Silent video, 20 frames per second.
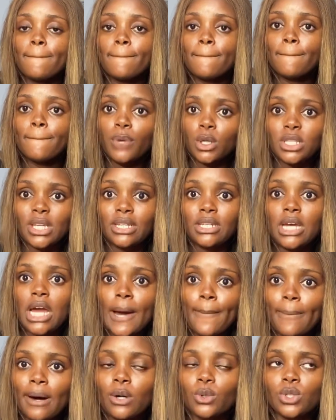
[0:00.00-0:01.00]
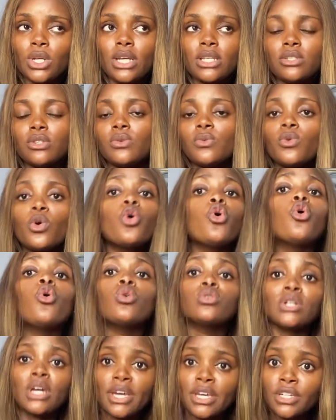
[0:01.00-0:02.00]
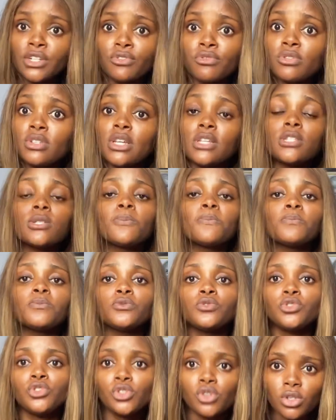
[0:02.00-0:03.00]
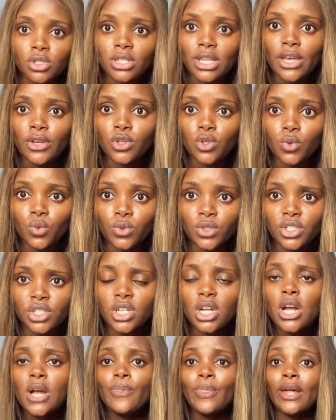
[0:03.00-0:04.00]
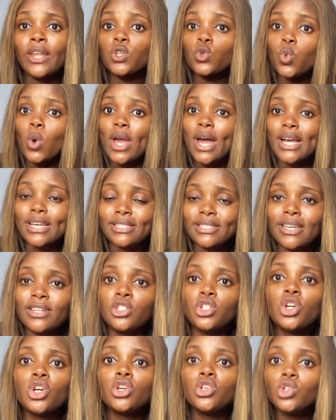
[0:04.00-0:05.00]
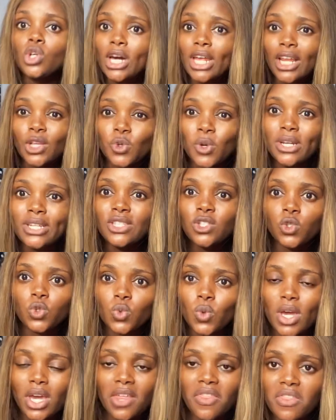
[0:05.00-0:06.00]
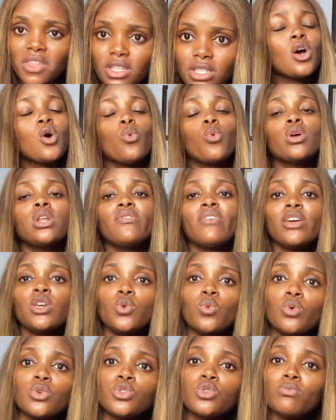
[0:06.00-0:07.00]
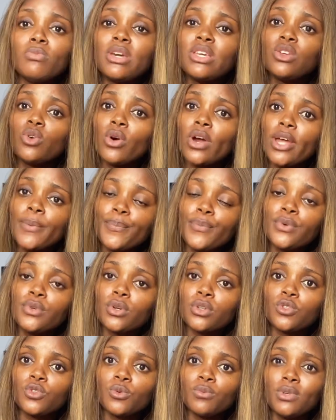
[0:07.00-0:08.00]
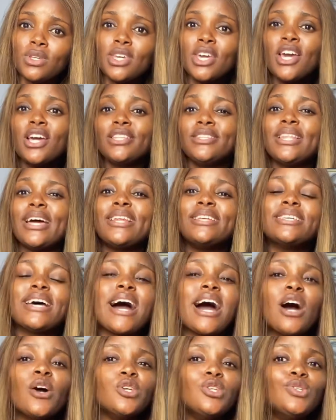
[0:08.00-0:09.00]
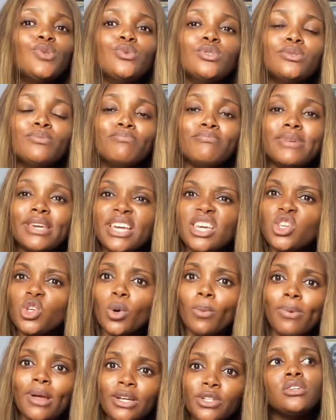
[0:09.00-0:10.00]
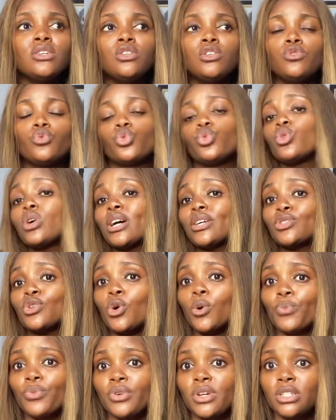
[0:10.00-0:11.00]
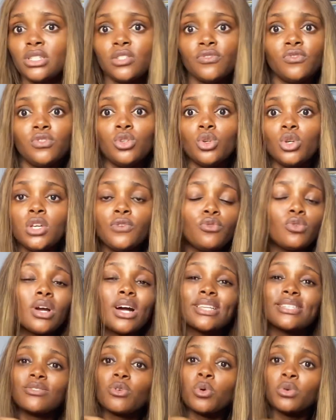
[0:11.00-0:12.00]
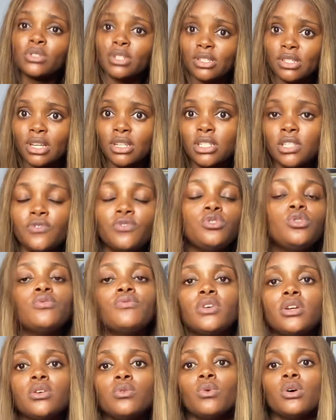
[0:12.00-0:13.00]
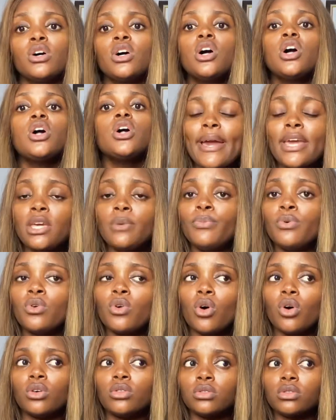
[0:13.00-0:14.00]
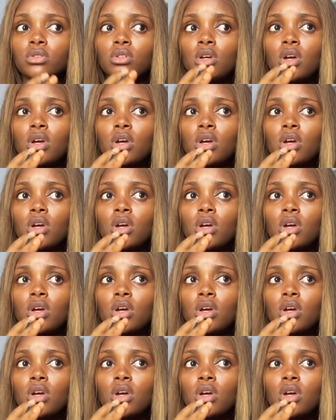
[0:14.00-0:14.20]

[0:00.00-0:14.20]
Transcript: botanical powders or other ingredients, just like you wish. That is why I said you can actually tweak this. Whatever you want to make your end product to be, that is how you would make your black soap. If you can't comprehend this video, if you can't understand this video very well, my ebook on